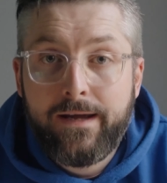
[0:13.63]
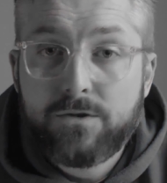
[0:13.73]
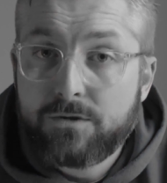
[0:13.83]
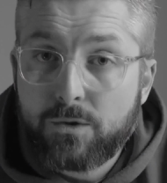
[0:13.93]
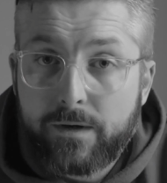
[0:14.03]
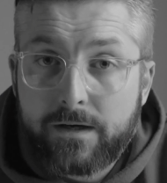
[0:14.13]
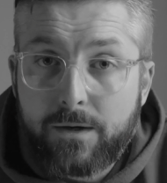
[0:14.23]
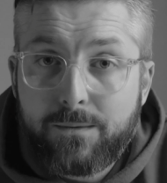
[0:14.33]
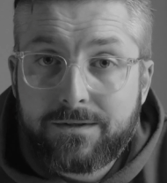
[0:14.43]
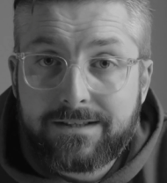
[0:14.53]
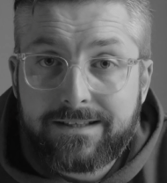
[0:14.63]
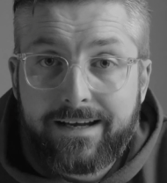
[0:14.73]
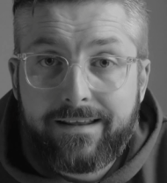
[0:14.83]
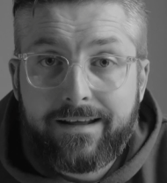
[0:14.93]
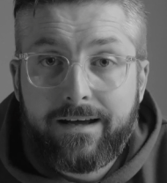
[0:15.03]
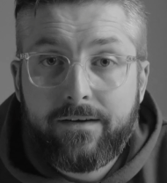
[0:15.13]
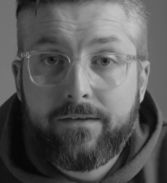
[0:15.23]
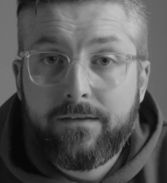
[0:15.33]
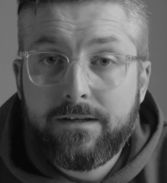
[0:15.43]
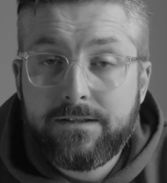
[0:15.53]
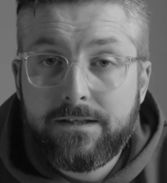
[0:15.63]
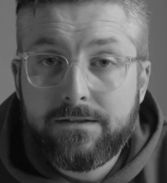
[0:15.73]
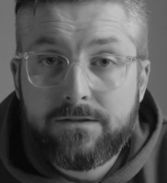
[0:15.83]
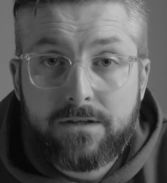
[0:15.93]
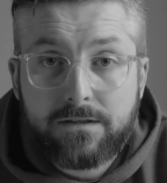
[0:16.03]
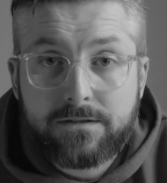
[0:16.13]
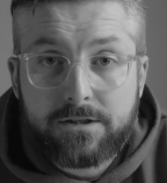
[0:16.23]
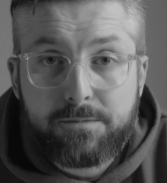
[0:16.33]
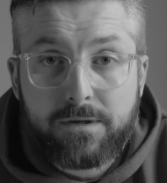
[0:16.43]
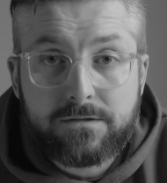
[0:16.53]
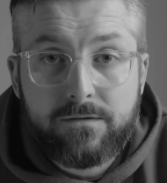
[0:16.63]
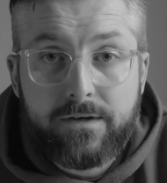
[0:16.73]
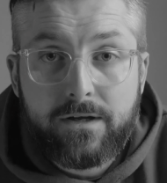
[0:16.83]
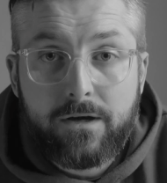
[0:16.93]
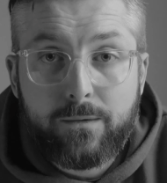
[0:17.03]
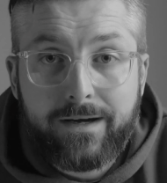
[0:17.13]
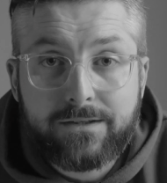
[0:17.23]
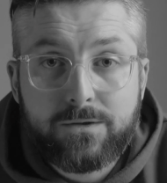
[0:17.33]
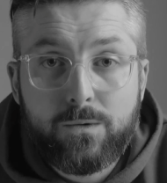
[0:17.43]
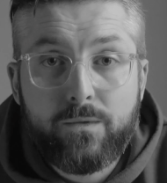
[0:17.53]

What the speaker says: Just a quick note to say that this is not a sponsored video at all.